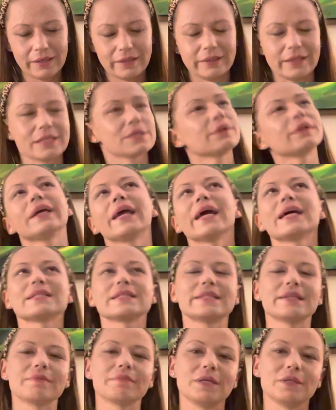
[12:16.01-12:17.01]
That's what gets
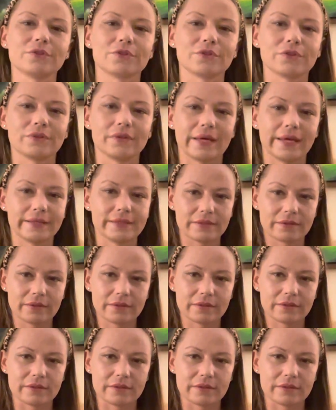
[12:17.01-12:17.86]
them into that